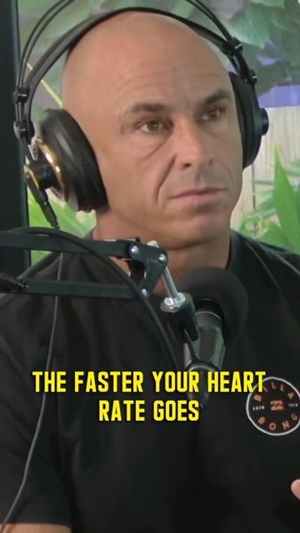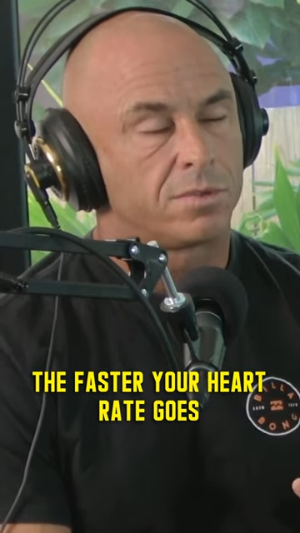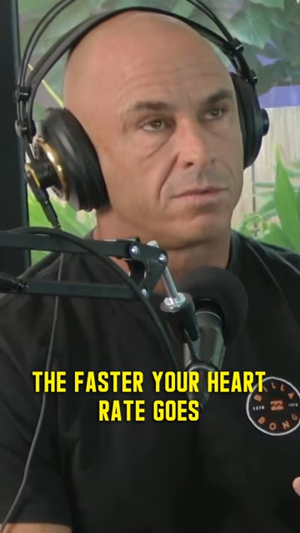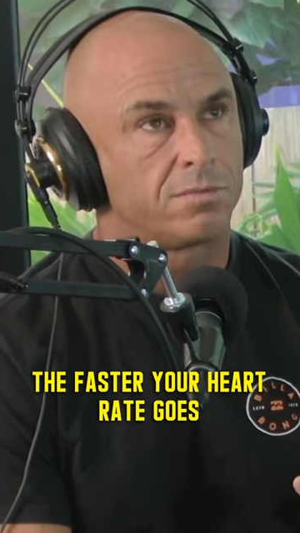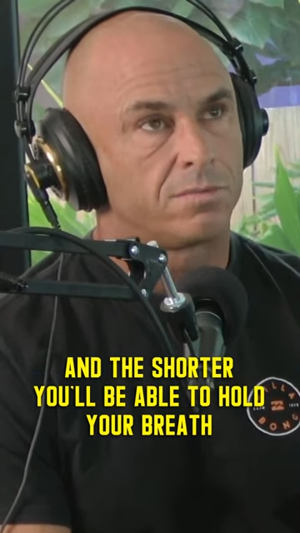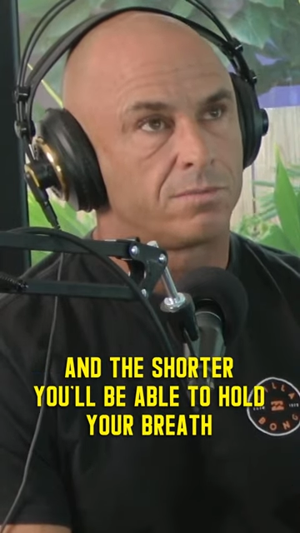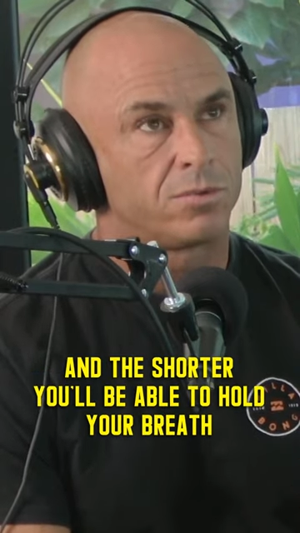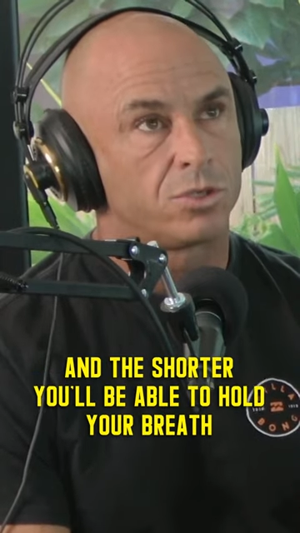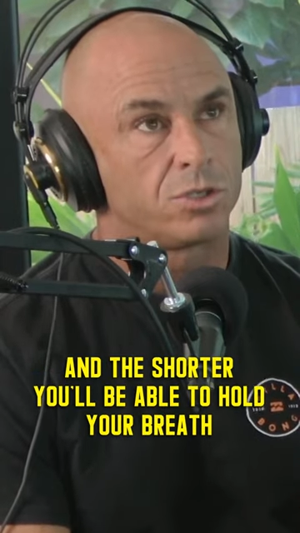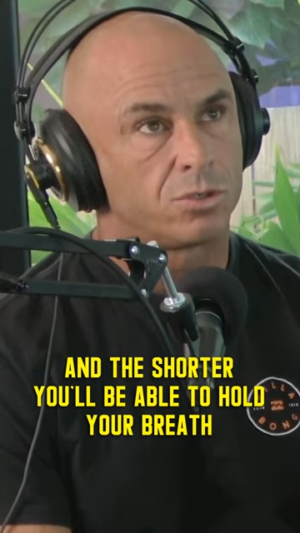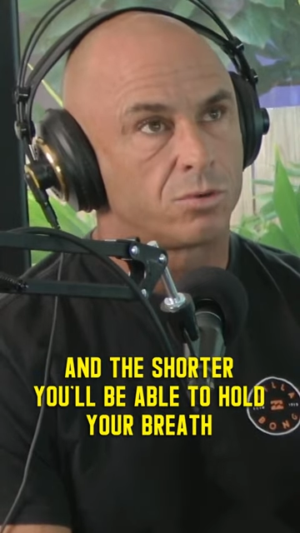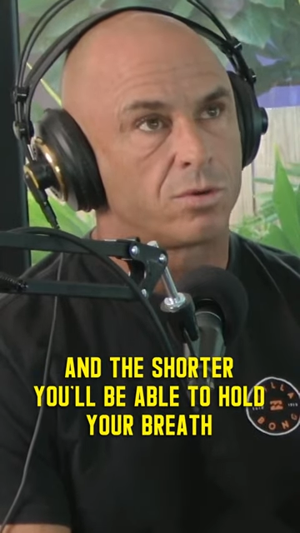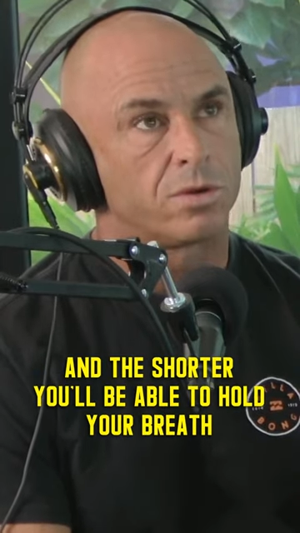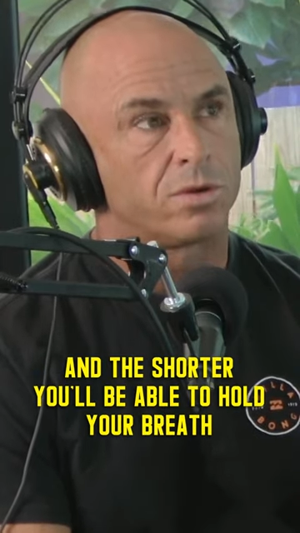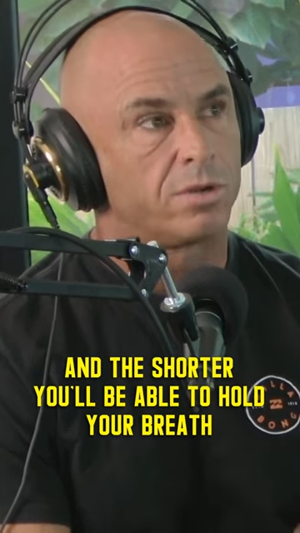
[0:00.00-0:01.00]
the, the
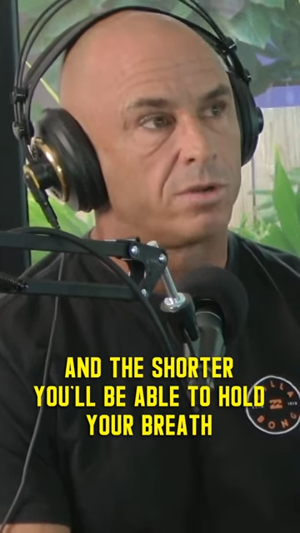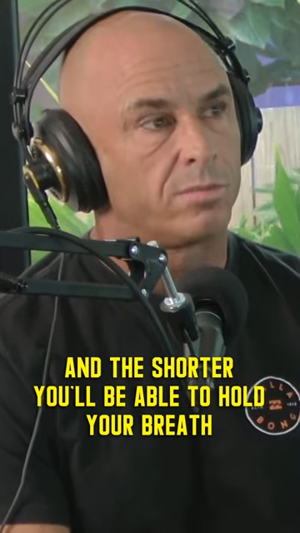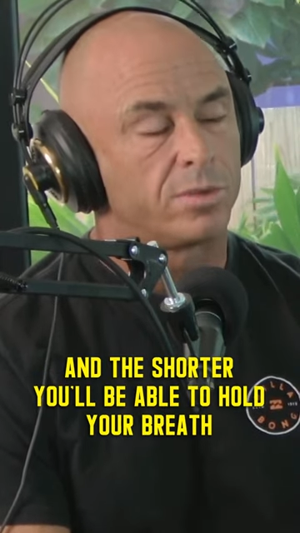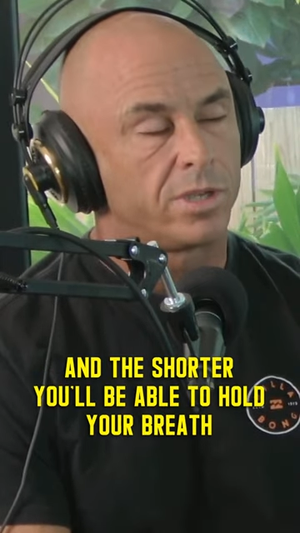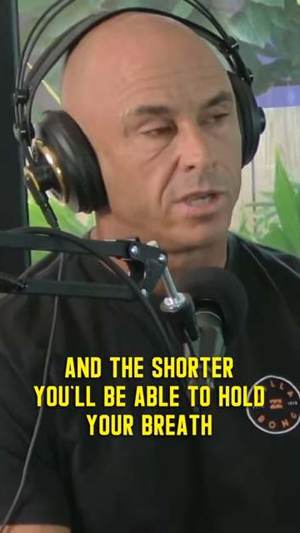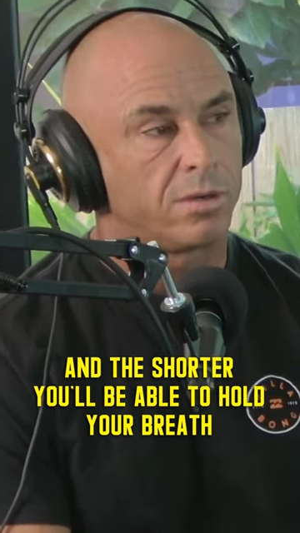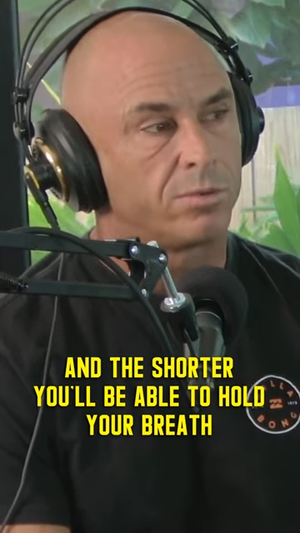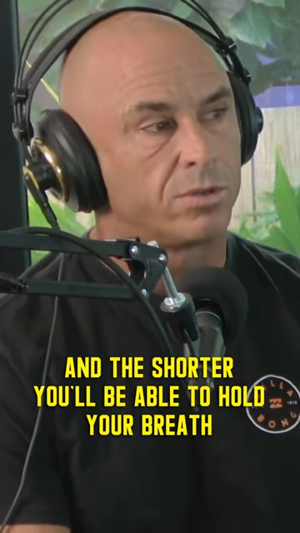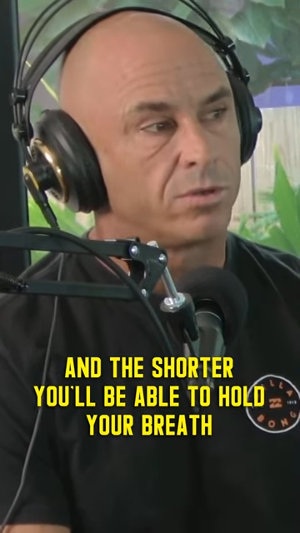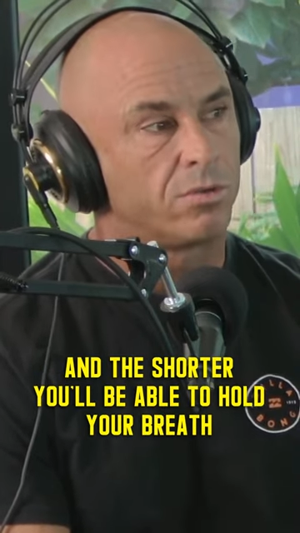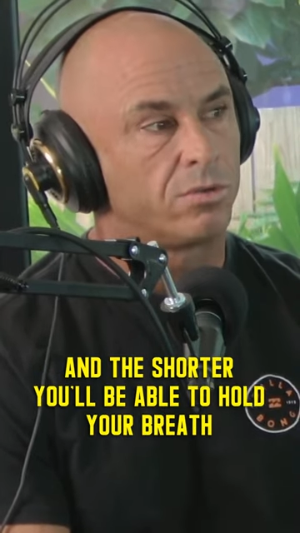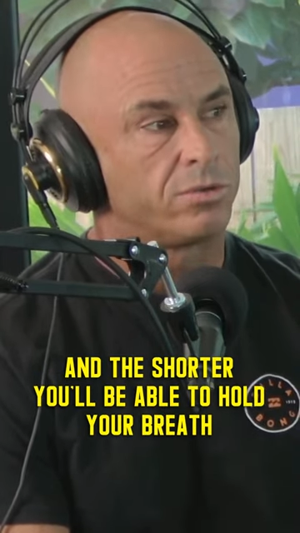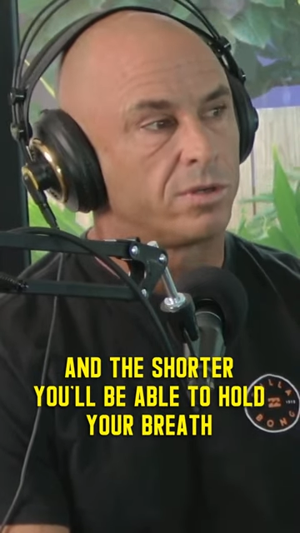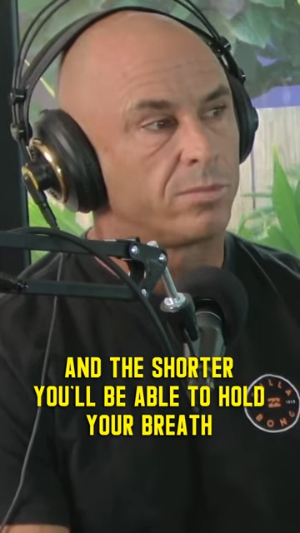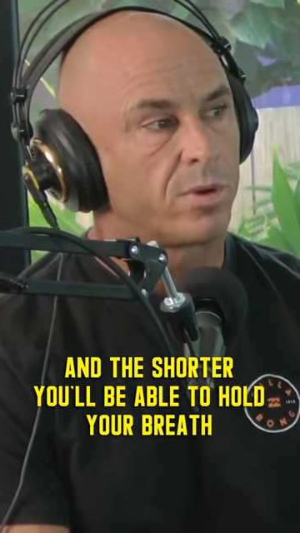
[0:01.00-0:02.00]
shorter you're able to hold your